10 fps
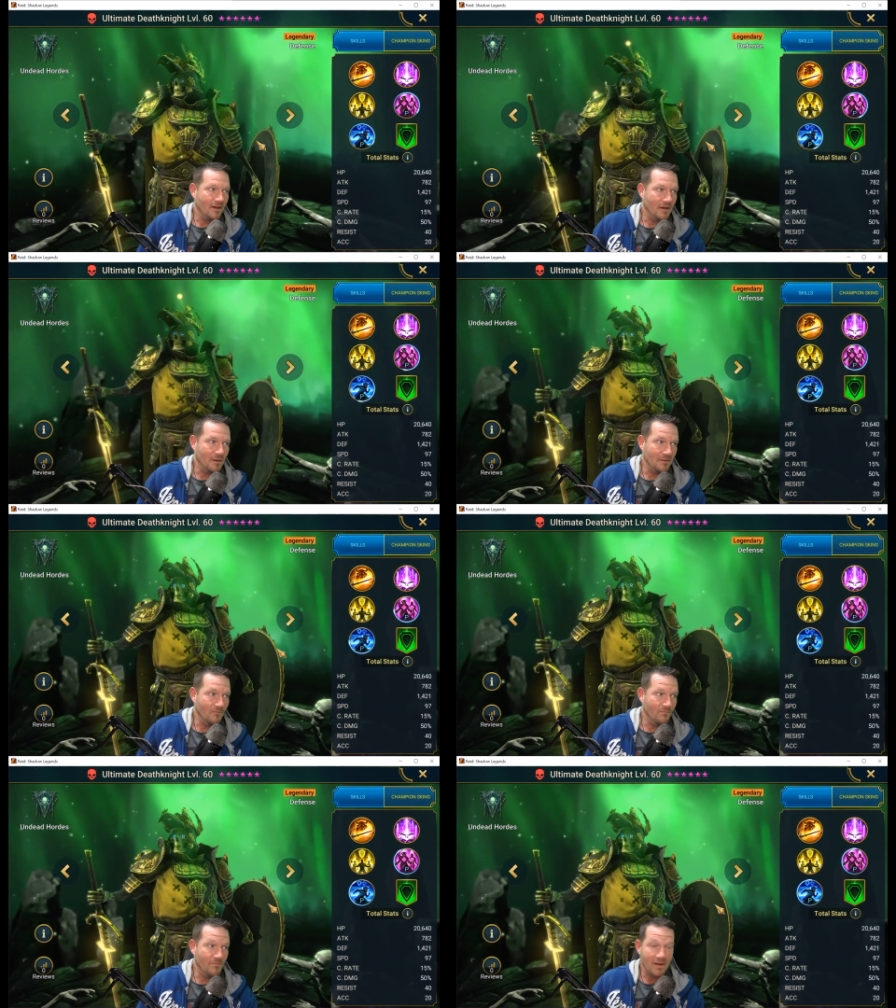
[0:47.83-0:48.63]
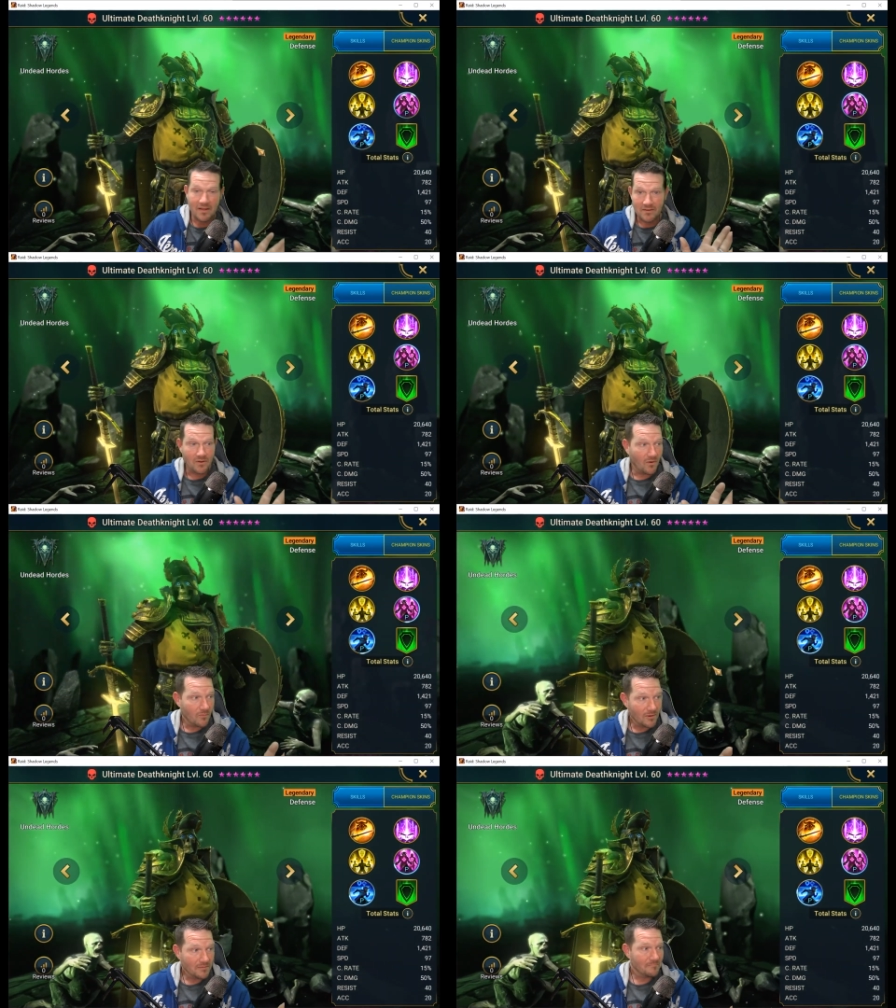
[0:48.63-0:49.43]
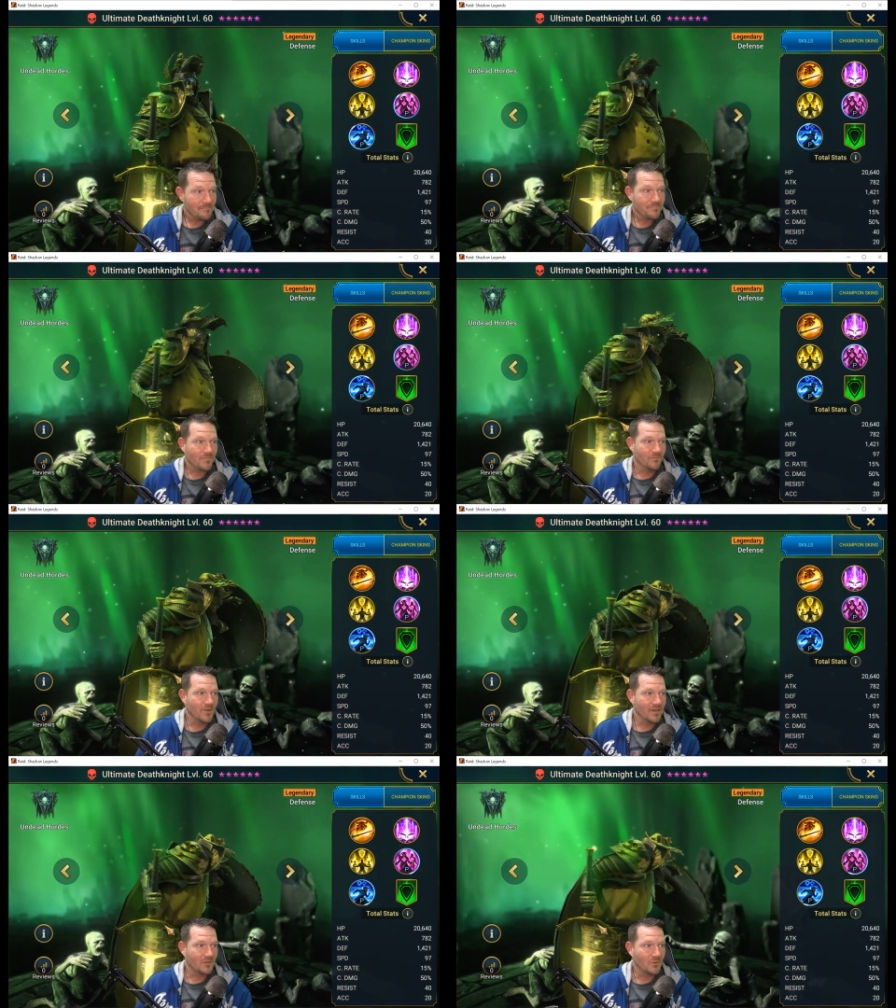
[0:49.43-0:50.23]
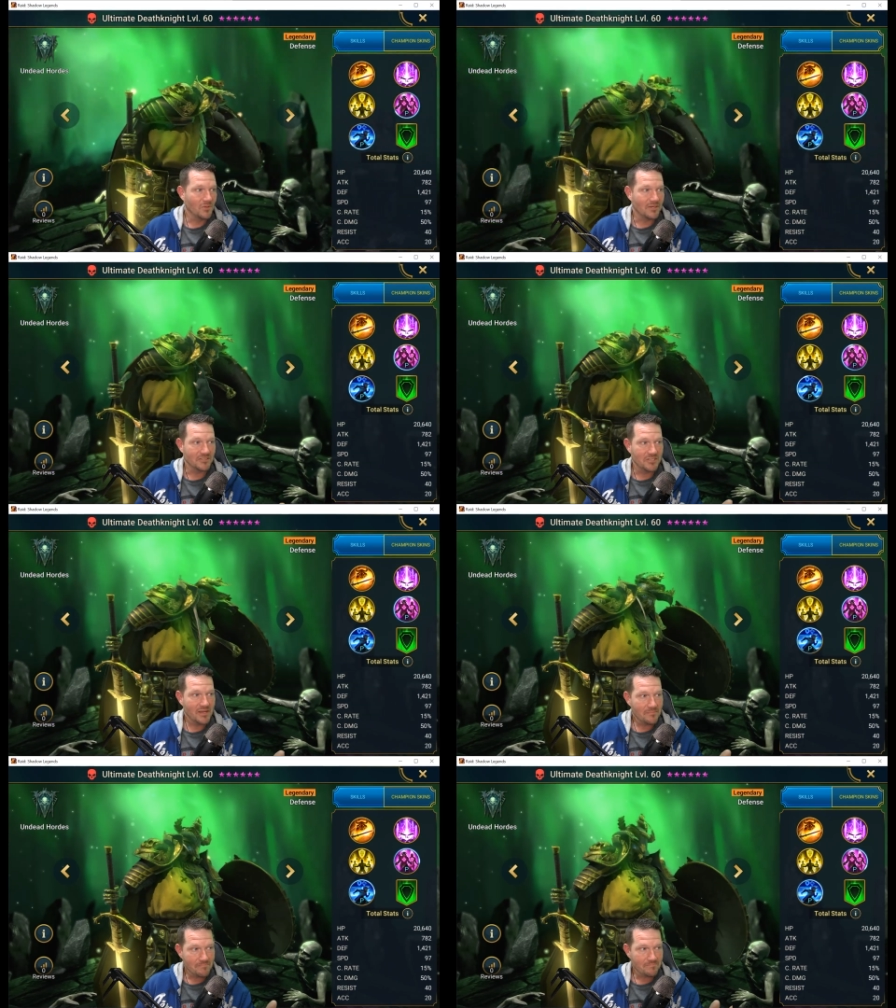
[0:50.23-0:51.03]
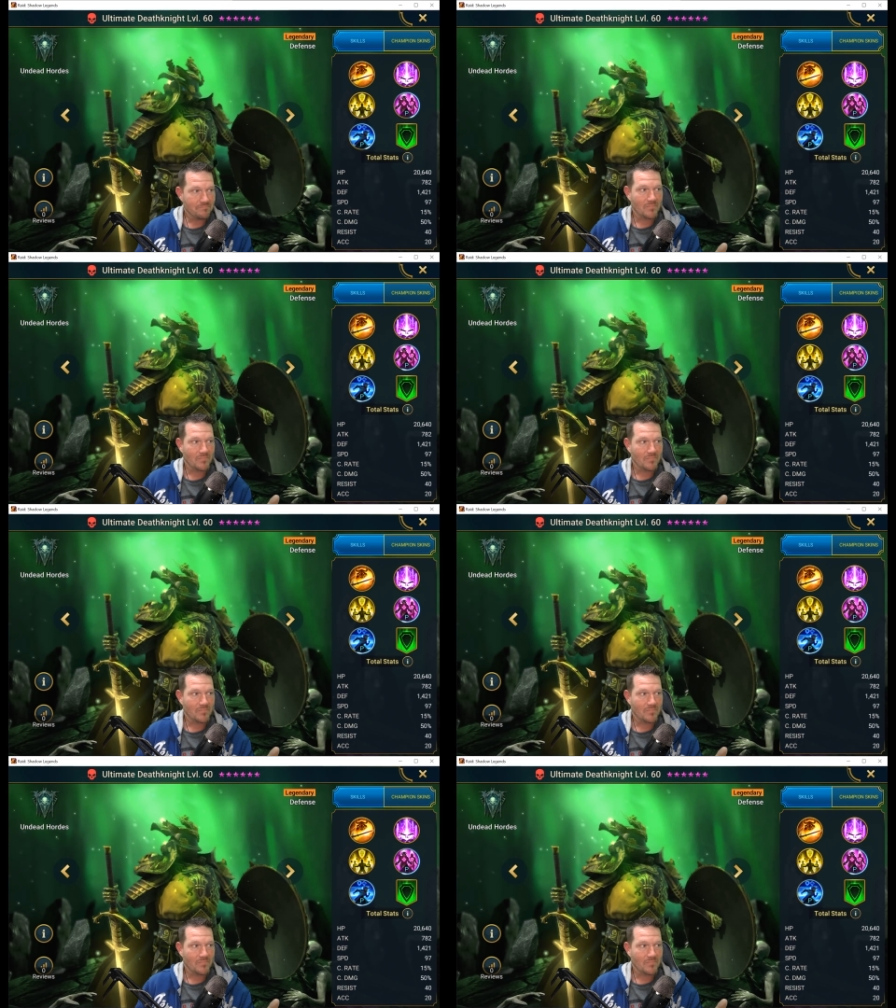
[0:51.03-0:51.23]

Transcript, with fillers: Uh, very good artwork, very cool looking champ.